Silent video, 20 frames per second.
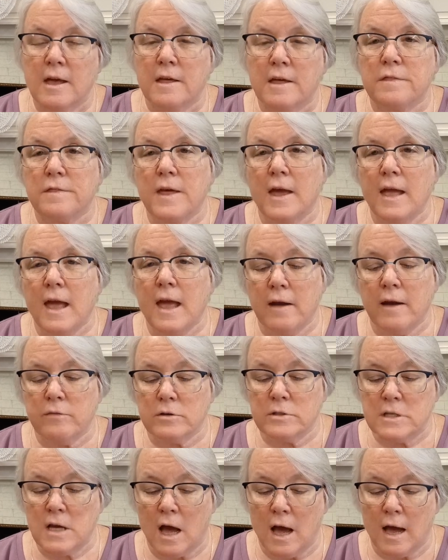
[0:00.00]
They
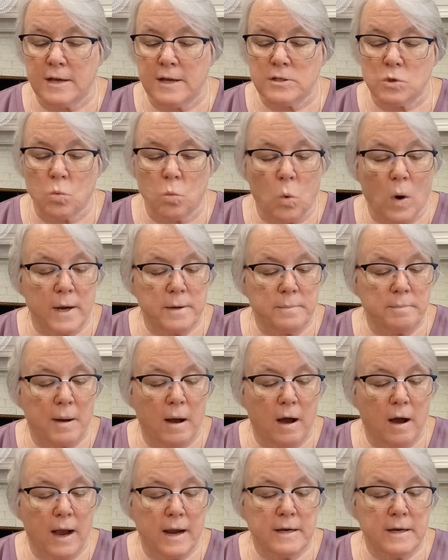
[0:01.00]
advertised white
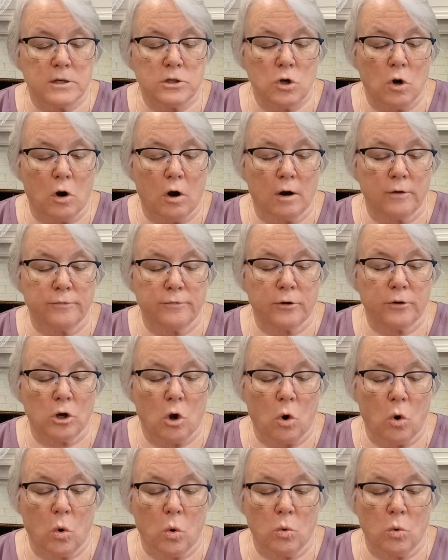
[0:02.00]
pine and tar for
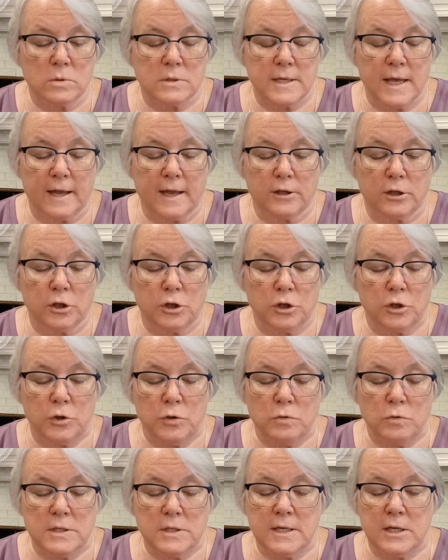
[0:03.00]
colds and
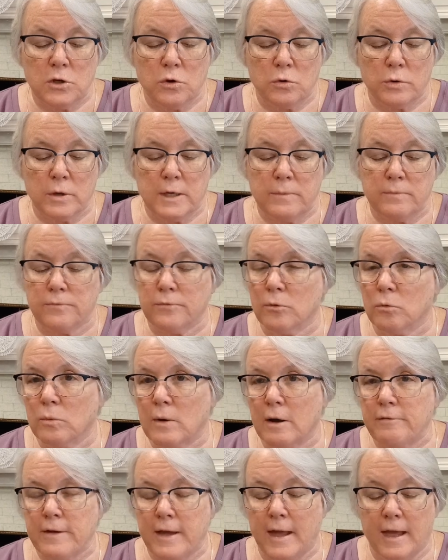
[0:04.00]
QT cream for
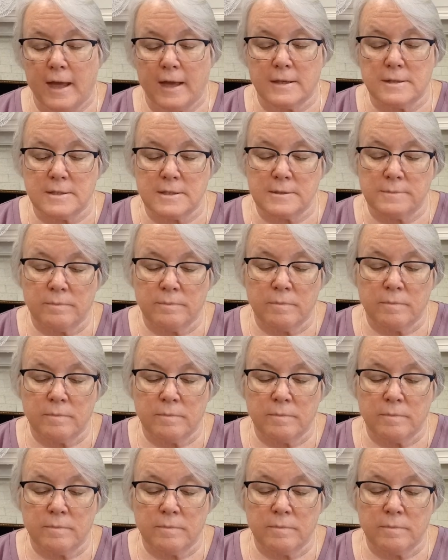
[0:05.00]
rough hands.